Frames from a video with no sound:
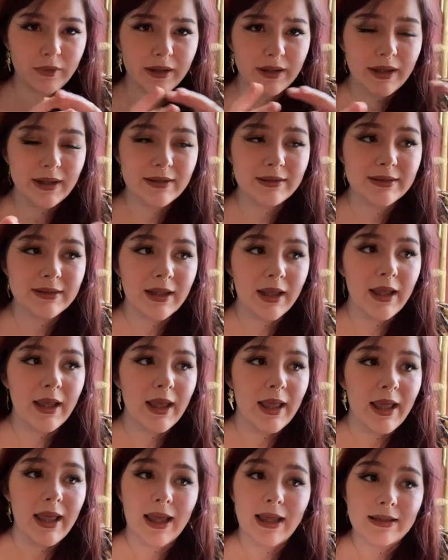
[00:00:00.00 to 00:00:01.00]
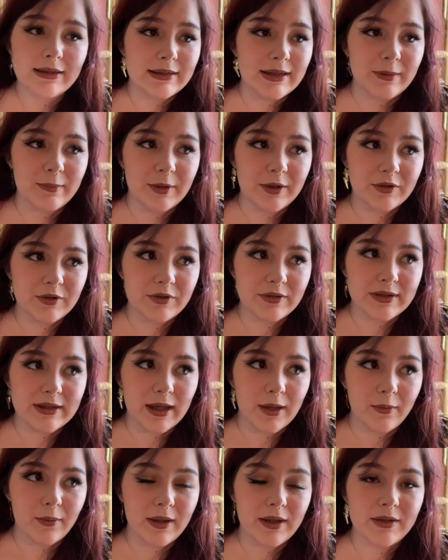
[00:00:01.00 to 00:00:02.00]
I guess, and take pictures
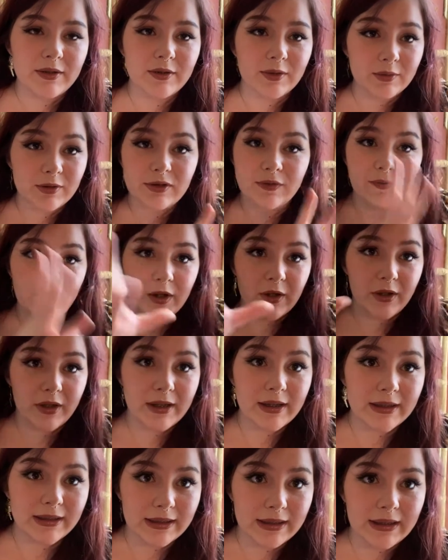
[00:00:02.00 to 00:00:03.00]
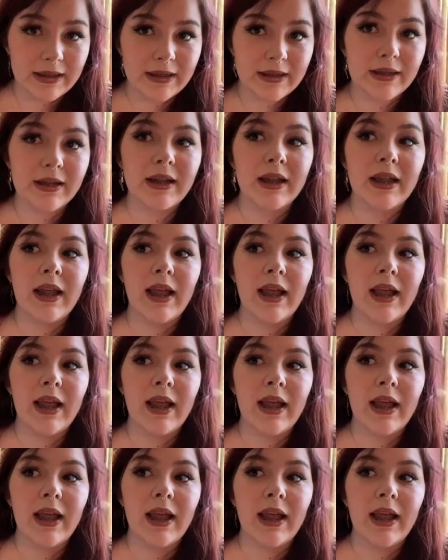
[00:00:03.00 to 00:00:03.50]
that way. So it's very clean